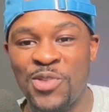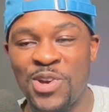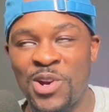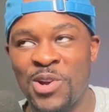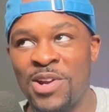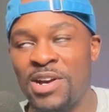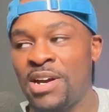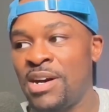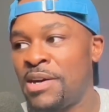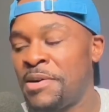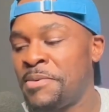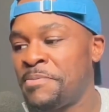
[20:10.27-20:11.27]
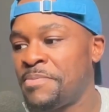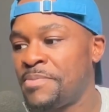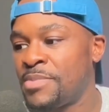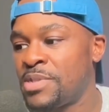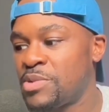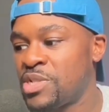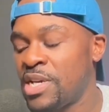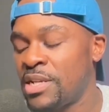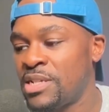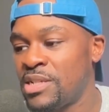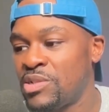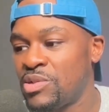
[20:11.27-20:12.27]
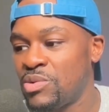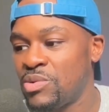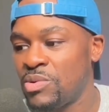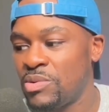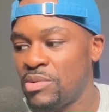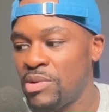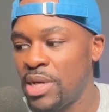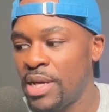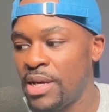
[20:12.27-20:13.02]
Or they're, subjected to